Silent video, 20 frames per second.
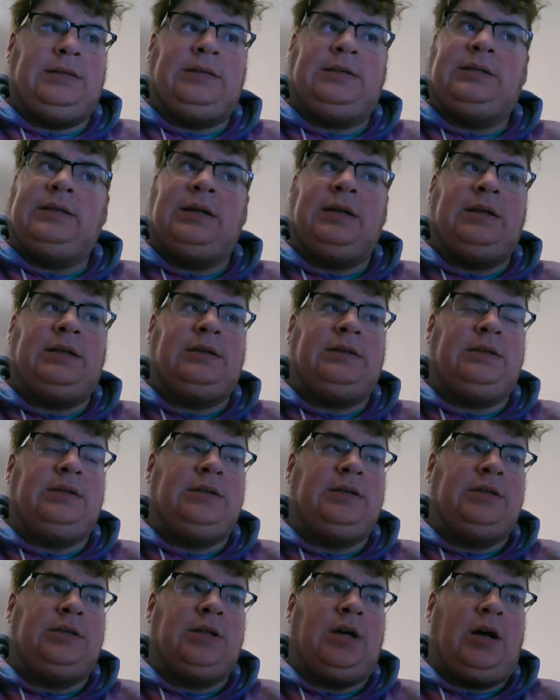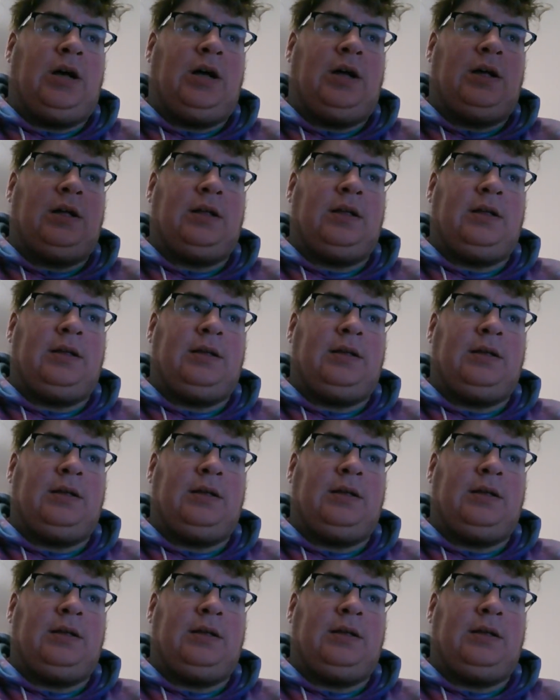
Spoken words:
did not